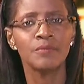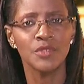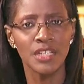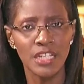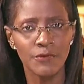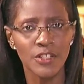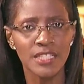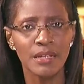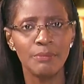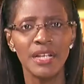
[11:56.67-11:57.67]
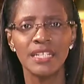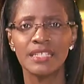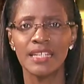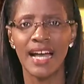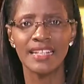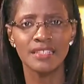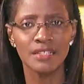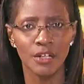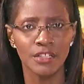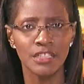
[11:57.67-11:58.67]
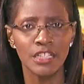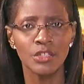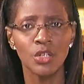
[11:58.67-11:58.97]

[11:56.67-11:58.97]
the need for stability and certainty in